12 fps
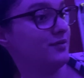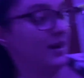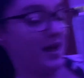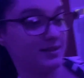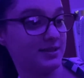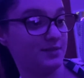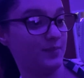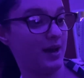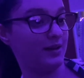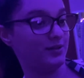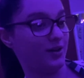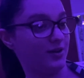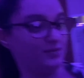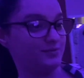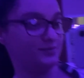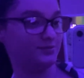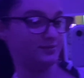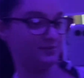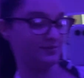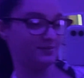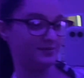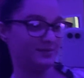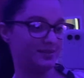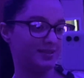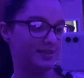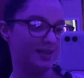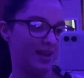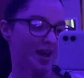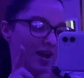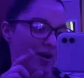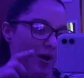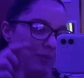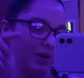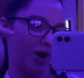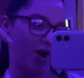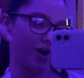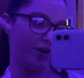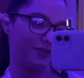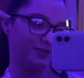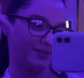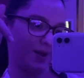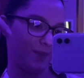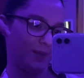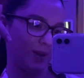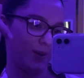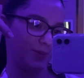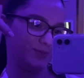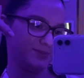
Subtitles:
glasses back on, comment a heart down below.